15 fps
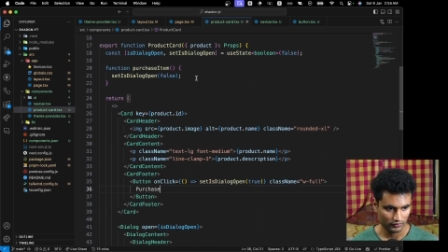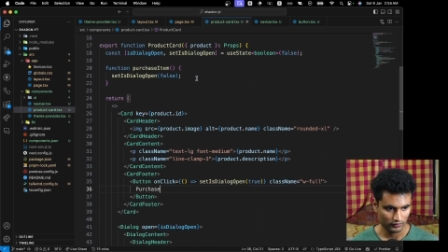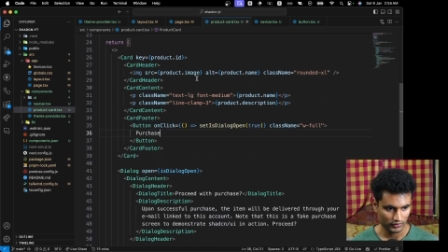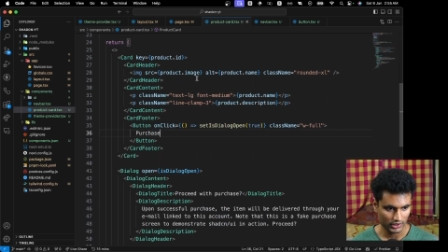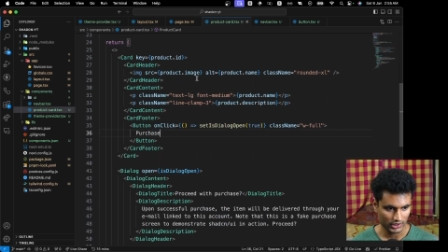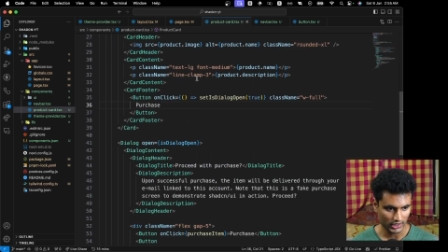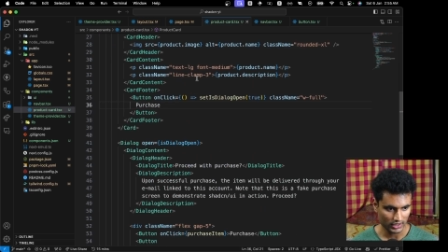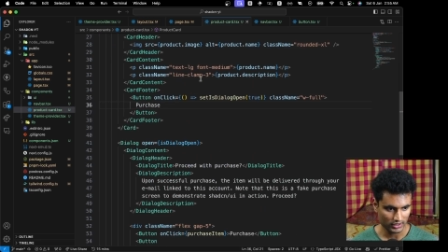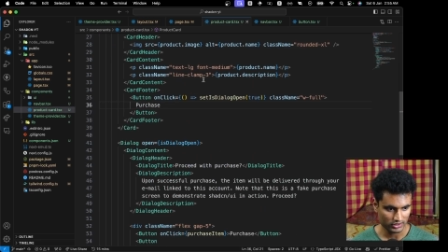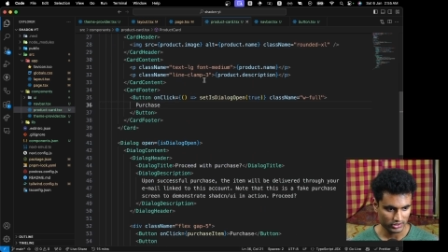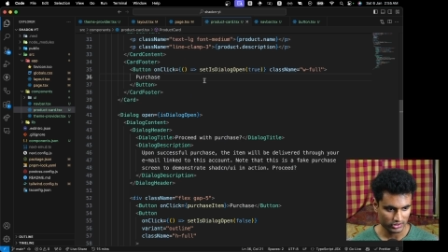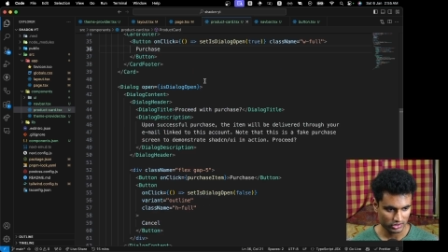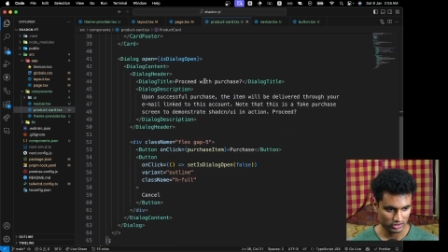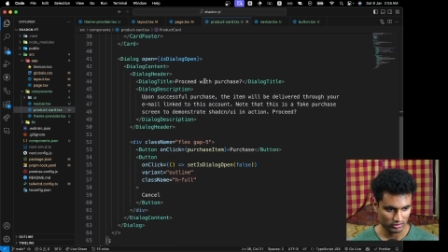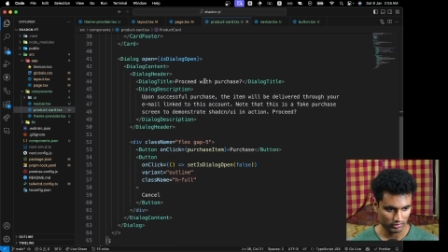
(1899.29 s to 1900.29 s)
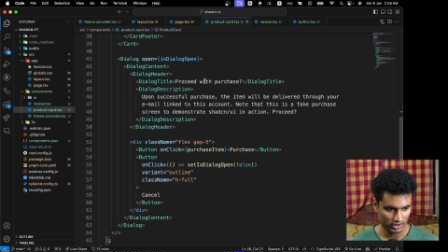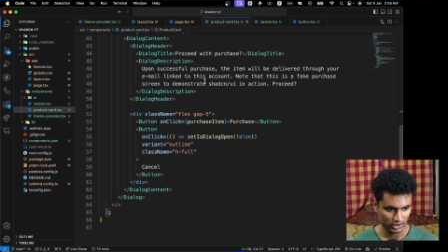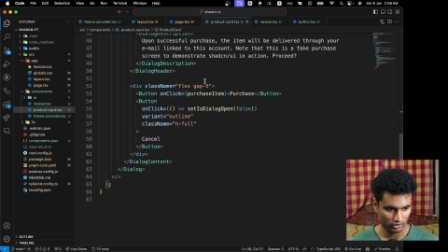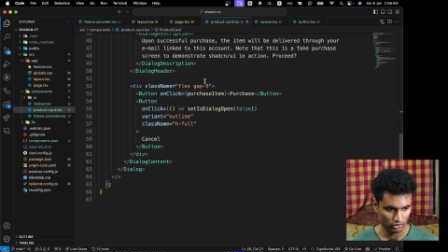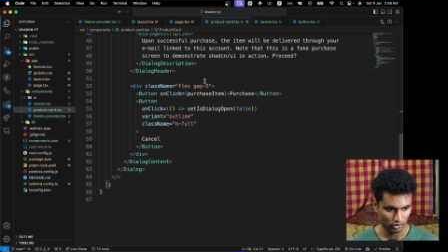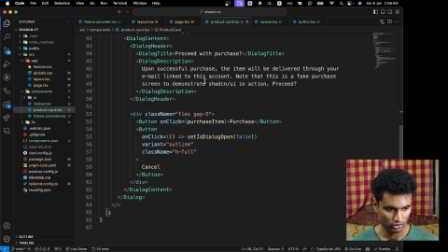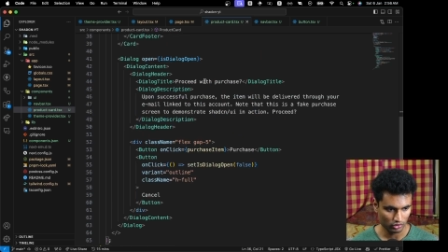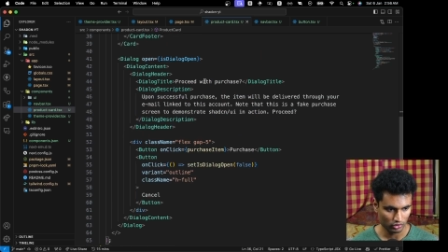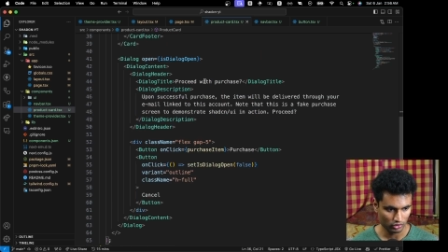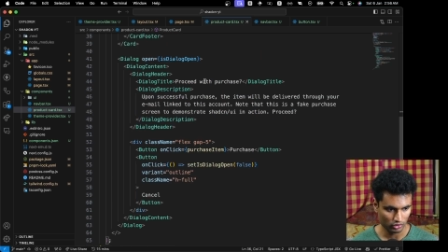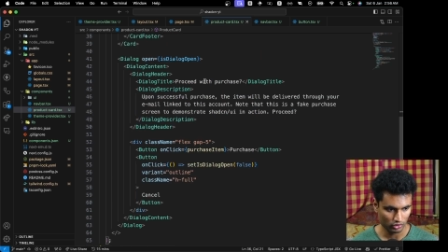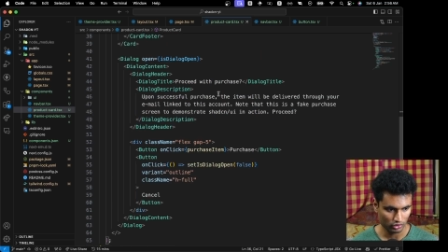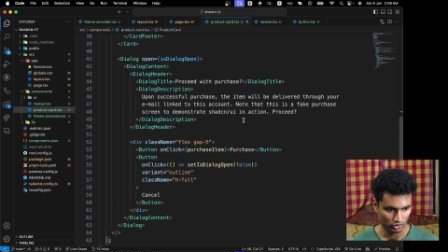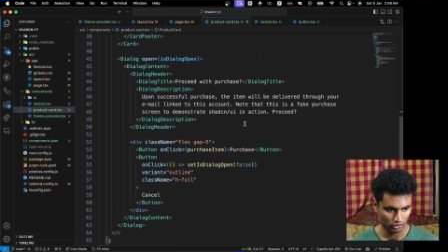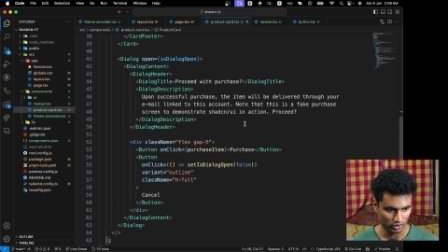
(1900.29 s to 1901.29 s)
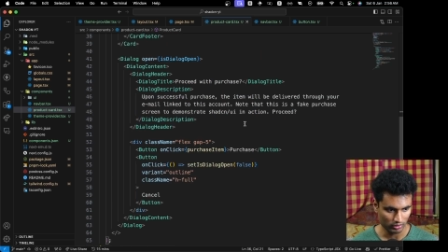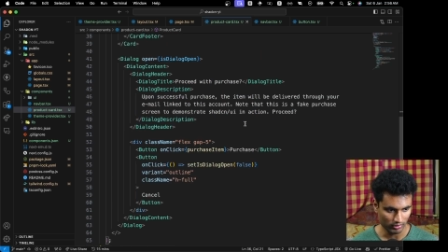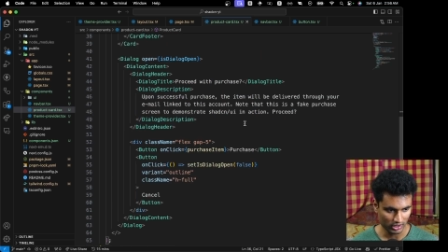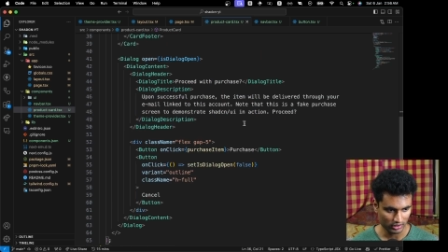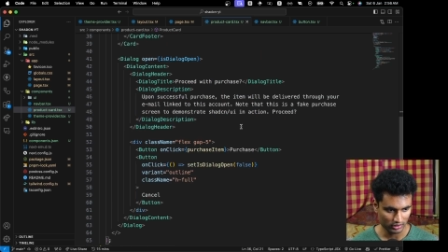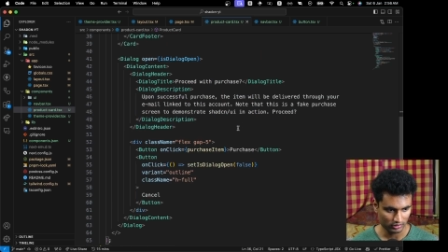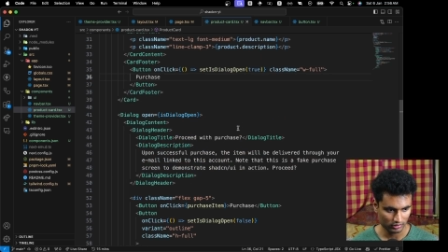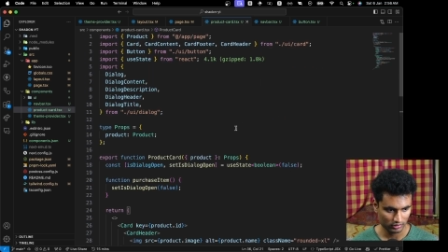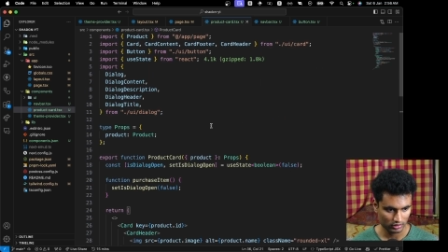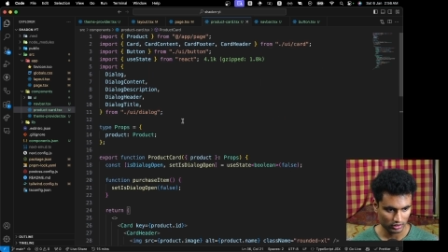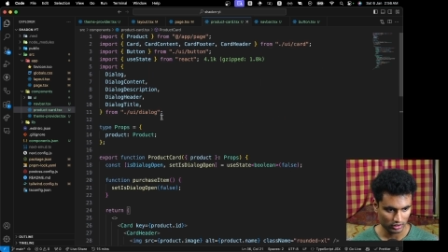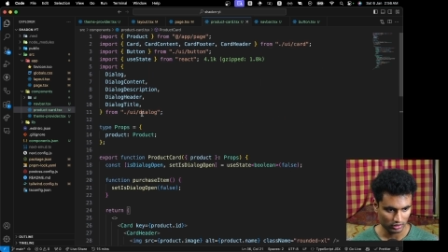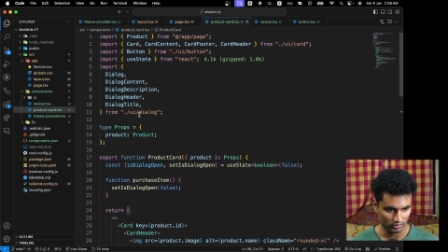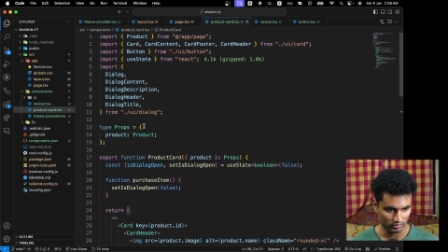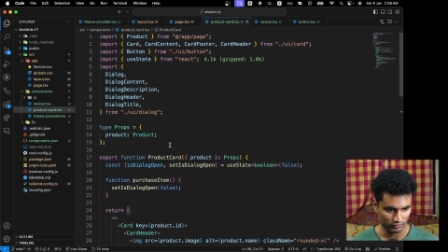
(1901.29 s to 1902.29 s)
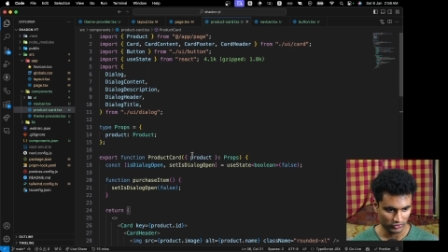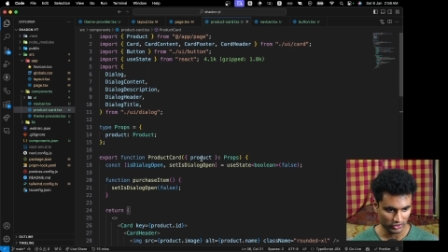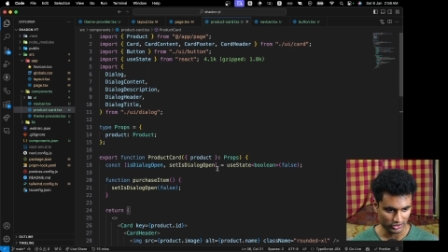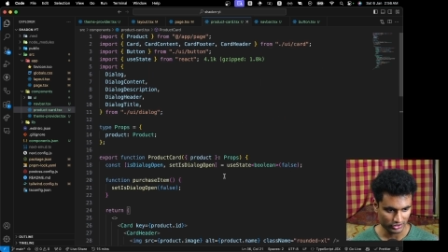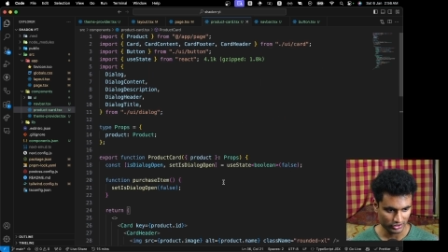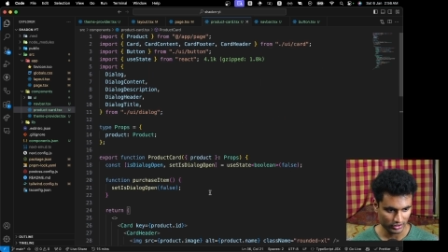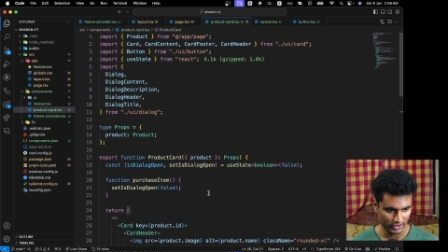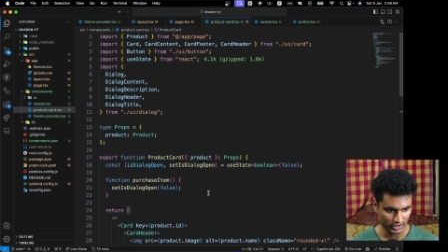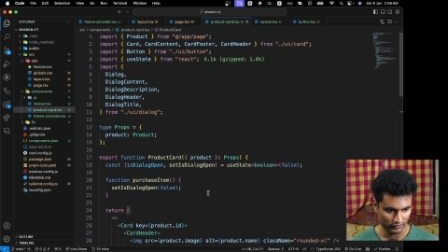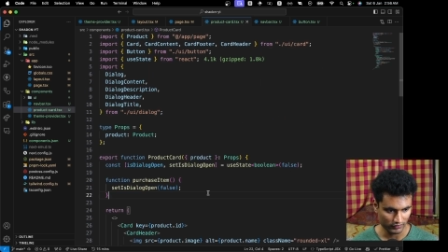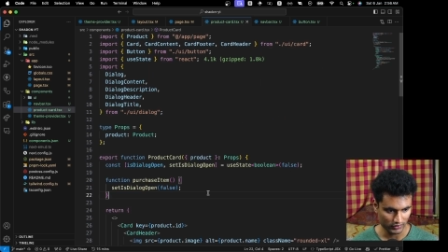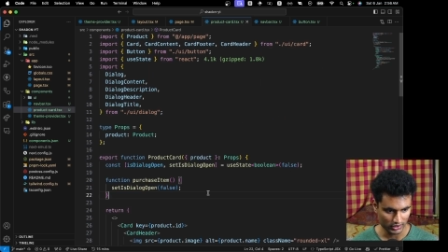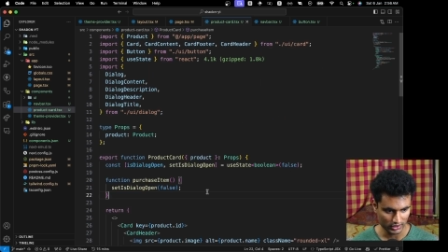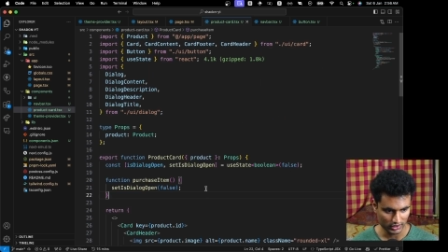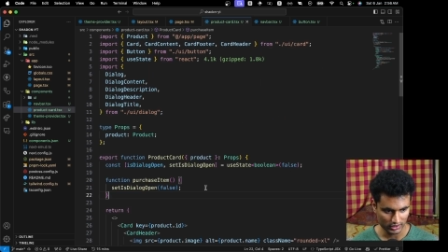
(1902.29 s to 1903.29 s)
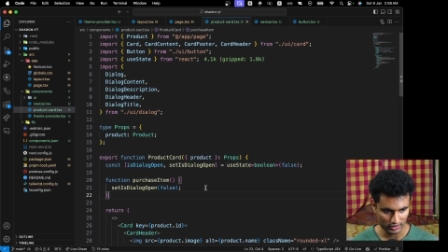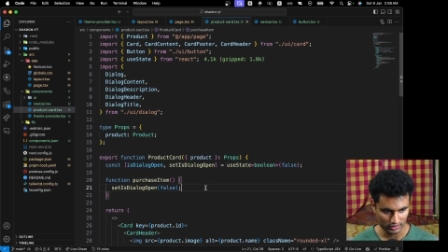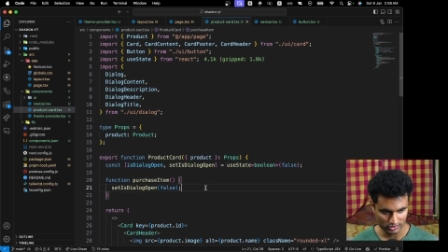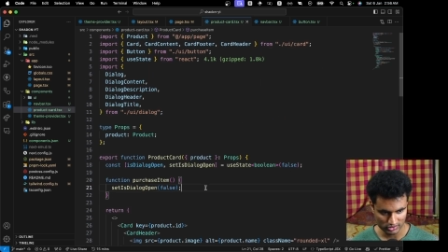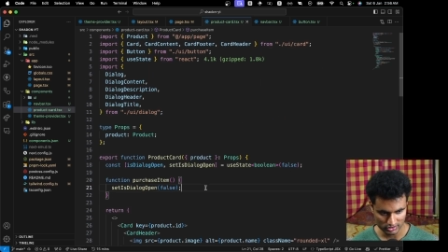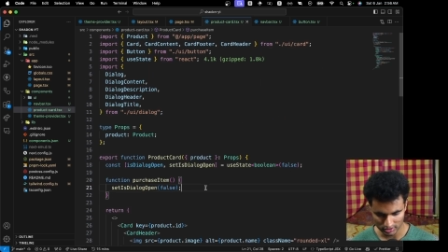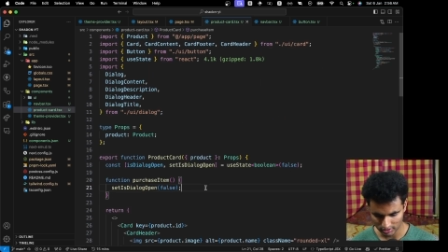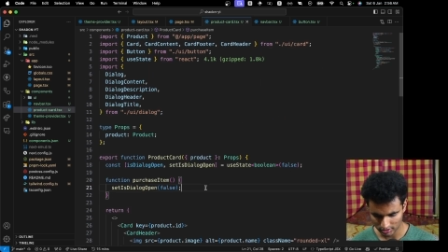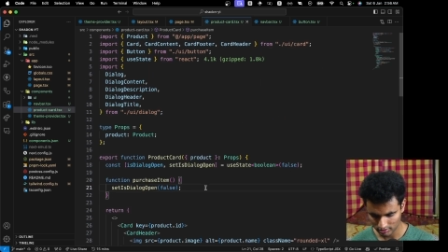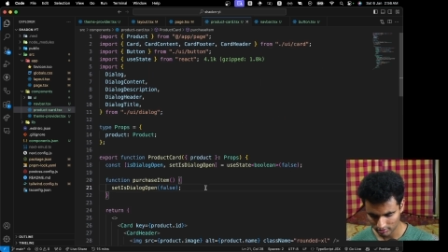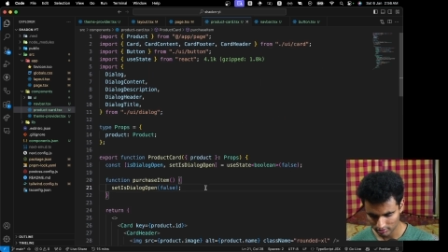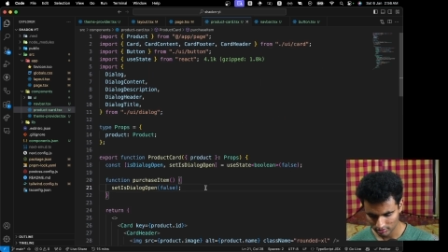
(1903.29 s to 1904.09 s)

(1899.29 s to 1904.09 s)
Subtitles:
we can just simply go to the button function, and we can say